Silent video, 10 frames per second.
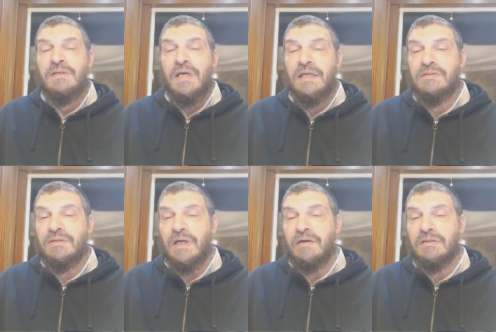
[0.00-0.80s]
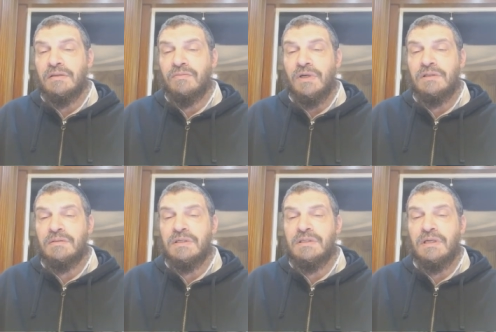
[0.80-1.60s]
Ezo darken, what
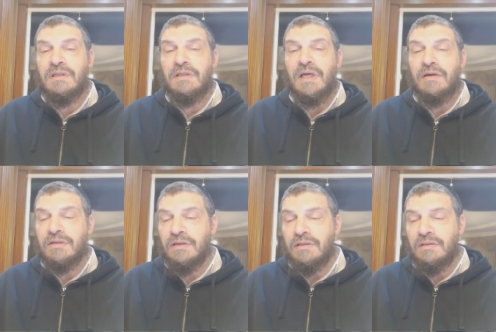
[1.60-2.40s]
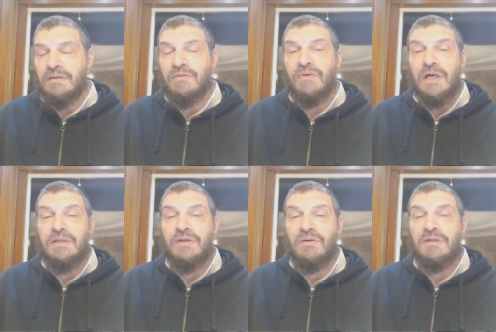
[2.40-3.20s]
considered the darken? How do
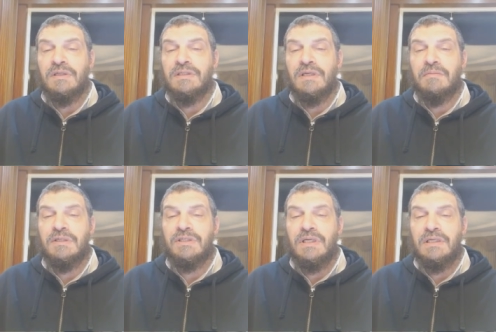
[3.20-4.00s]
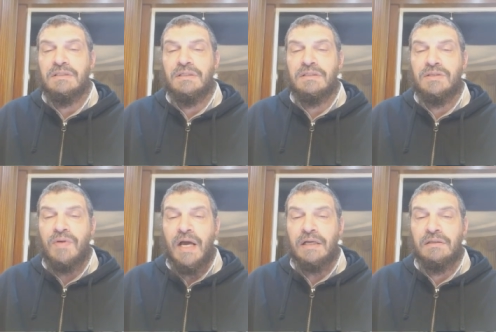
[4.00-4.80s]
you know that this image is this
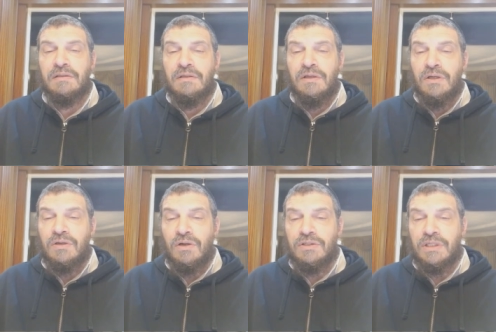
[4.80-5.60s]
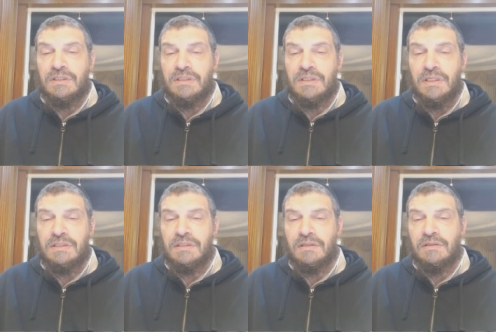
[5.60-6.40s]
dragon? Kol
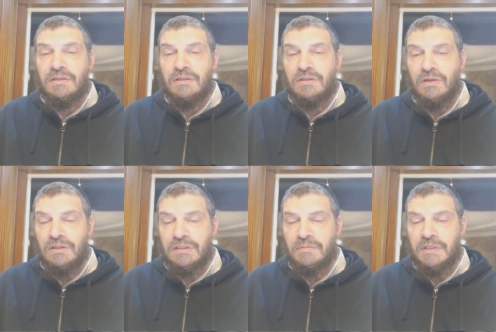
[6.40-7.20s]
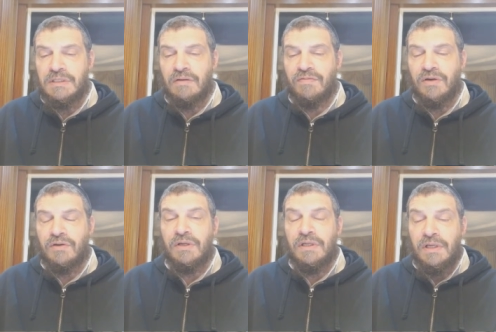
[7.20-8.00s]
she'tzitzen yotzim
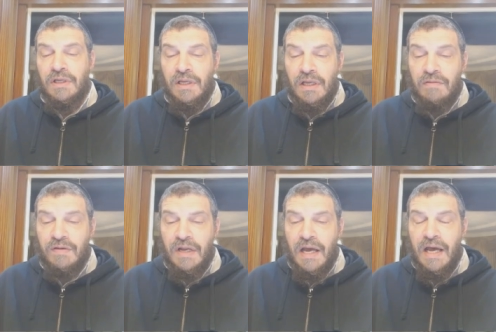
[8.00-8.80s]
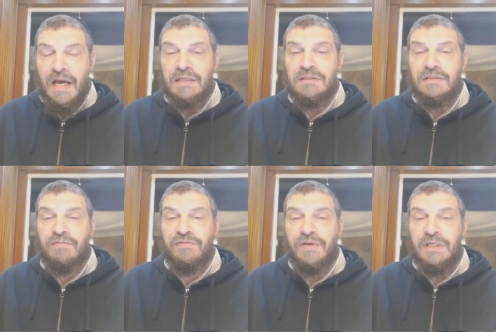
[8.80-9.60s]
b'tzavaroi. If it has
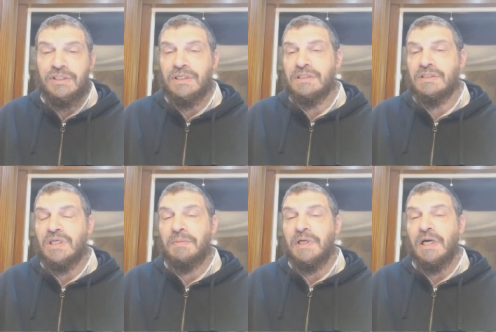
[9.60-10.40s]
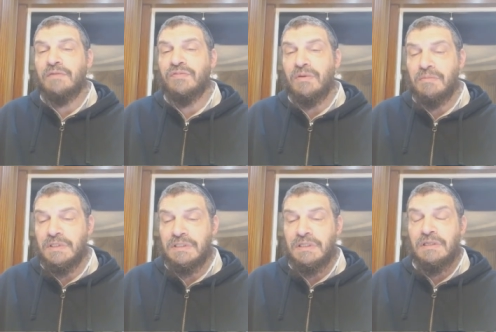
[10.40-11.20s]
fringes coming out from his